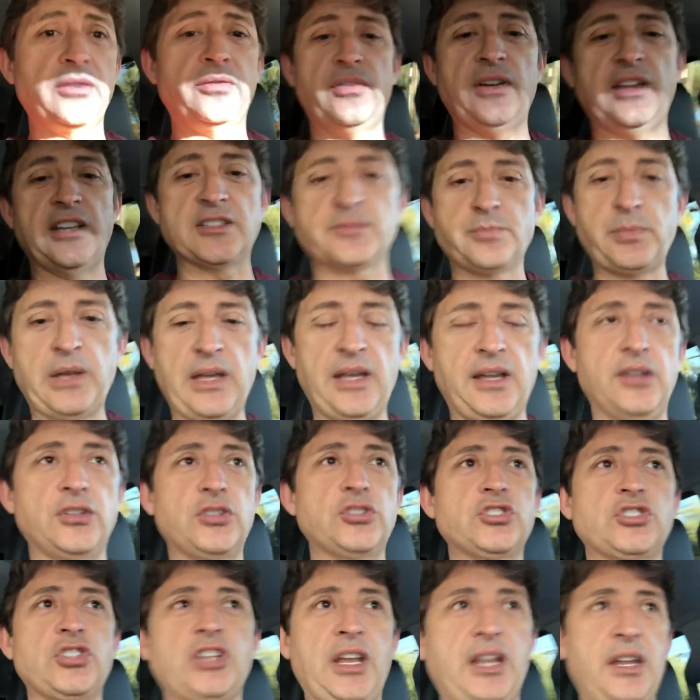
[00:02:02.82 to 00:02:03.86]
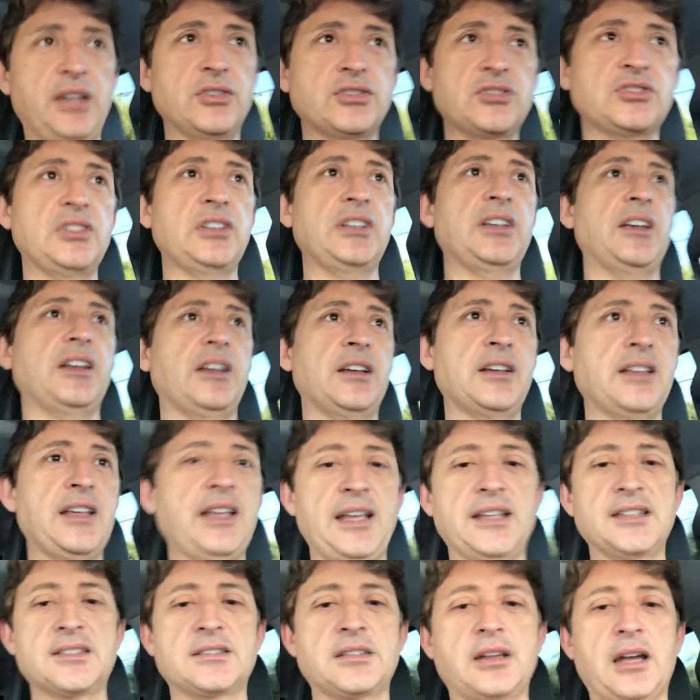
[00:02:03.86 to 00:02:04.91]
the face page, change the
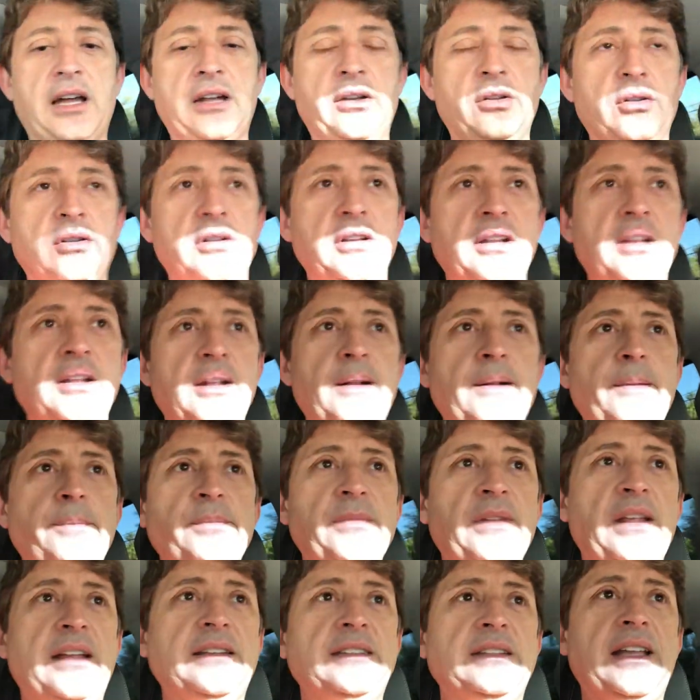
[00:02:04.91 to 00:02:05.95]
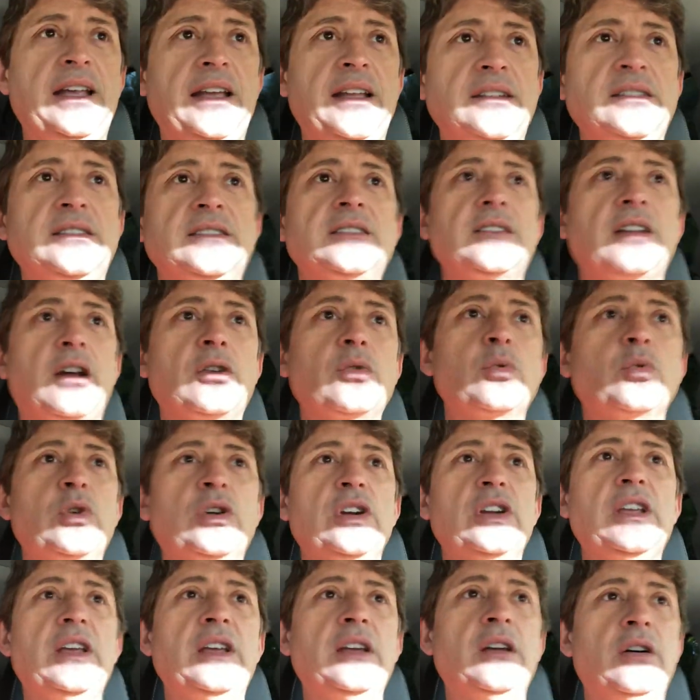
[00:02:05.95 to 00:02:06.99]
case title, and then start
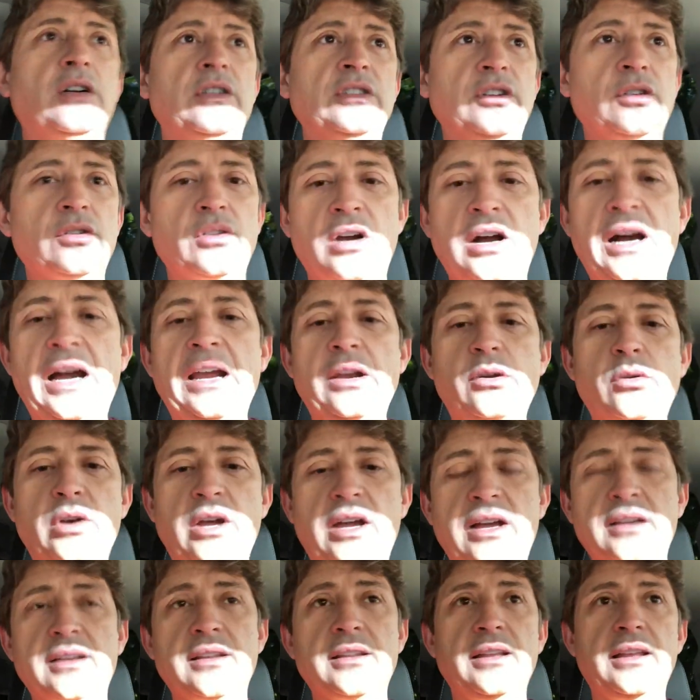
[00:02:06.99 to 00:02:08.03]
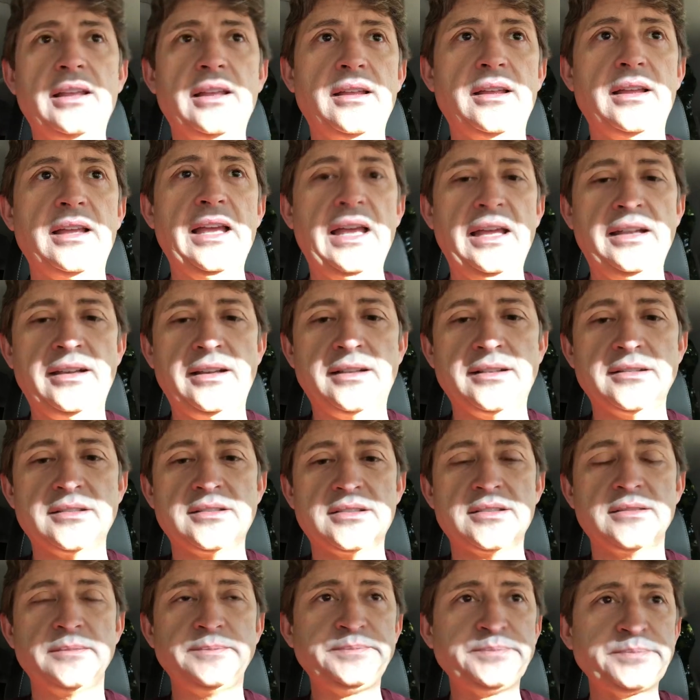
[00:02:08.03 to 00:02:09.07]
working on your IRAC
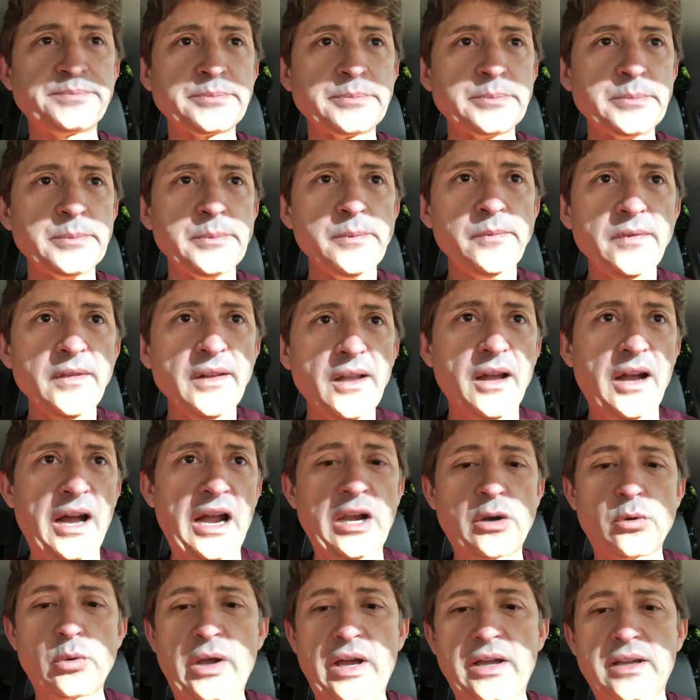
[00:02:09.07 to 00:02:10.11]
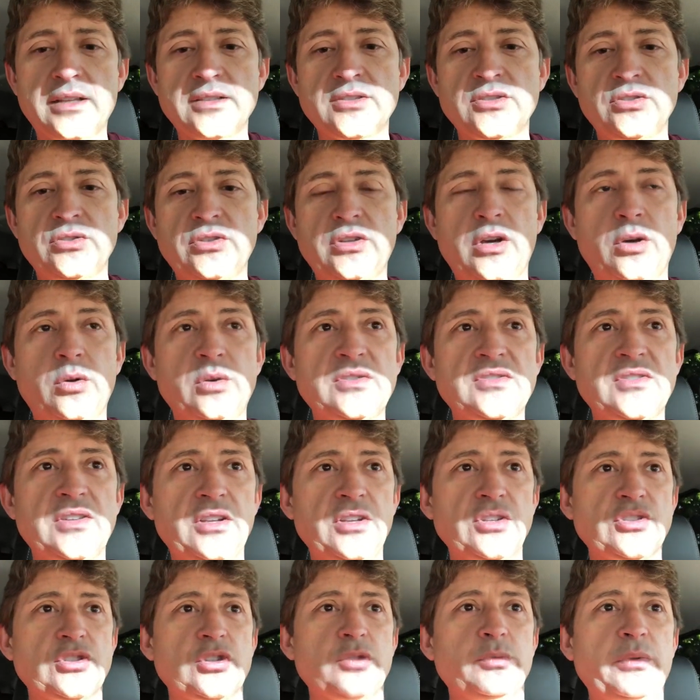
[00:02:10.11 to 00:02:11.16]
headings. IRAC, as you know, is
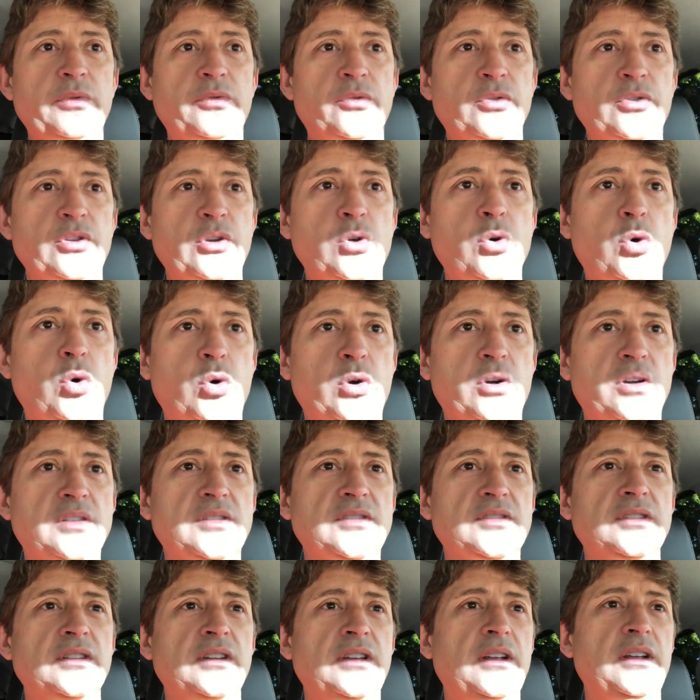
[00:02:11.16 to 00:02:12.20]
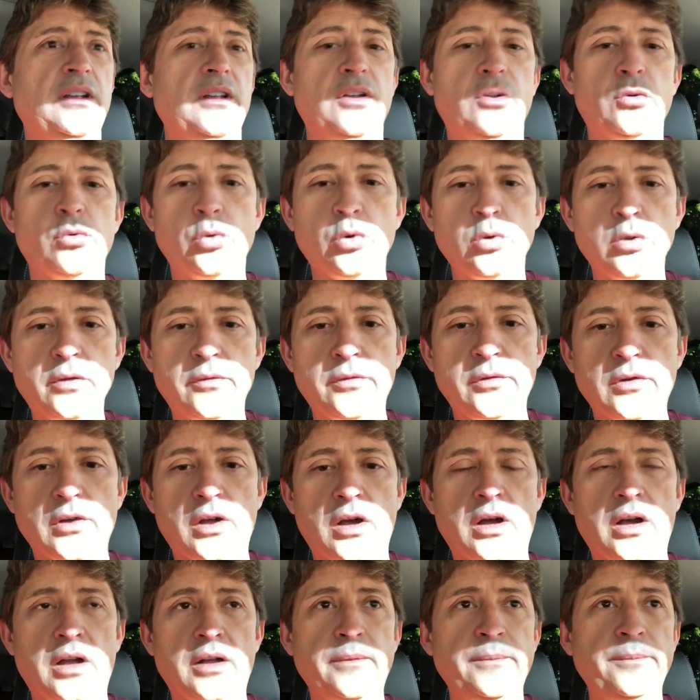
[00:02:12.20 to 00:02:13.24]
issue before the courts, rule of
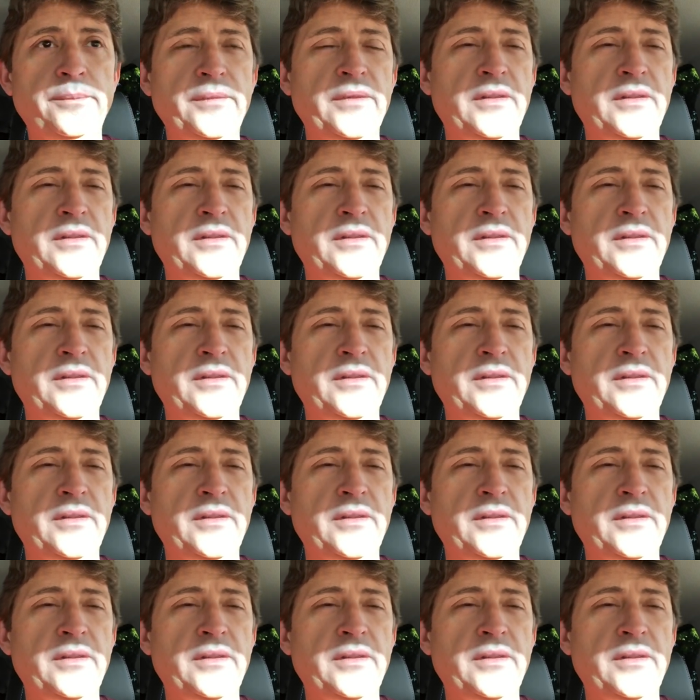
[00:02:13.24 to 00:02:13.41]
law,